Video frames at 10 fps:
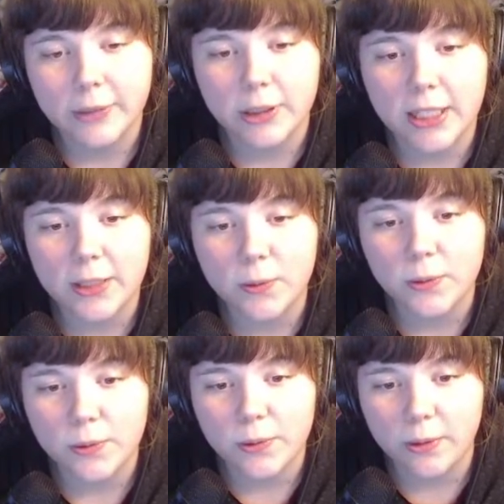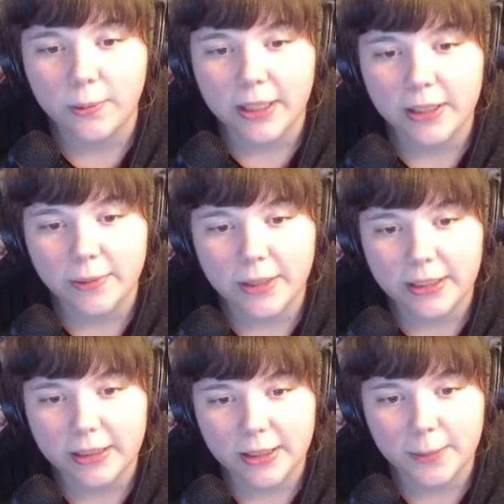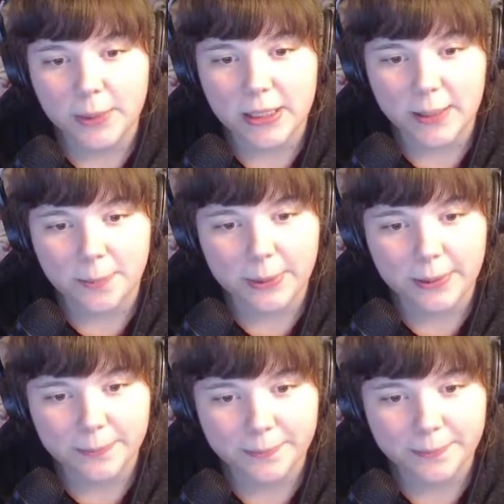I don't do the righty typey.